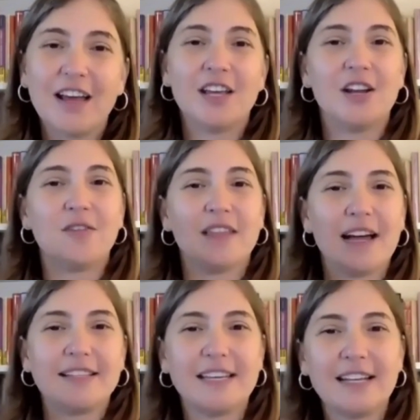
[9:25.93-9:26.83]

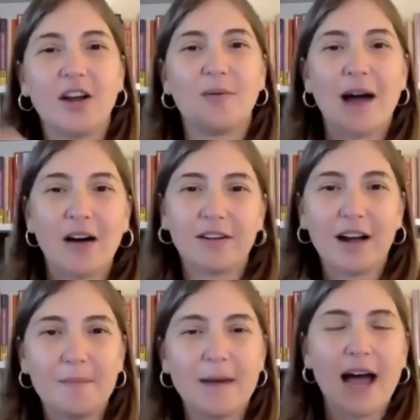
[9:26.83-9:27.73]
that did go out and
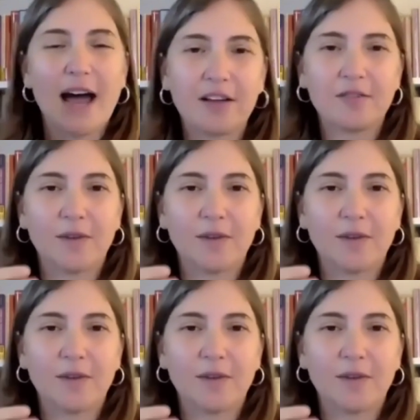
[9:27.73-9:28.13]
come back,